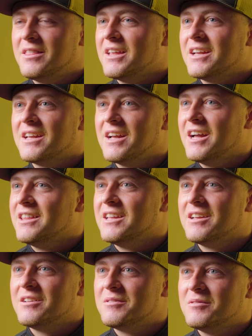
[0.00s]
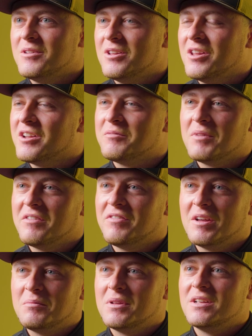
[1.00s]
and I think a lot of my
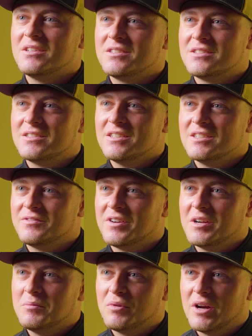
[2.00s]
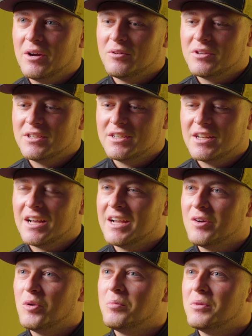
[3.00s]
family is very proud, and
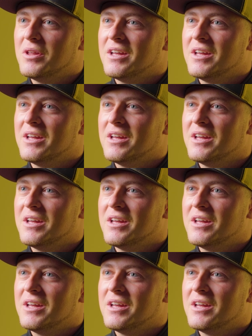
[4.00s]
I hope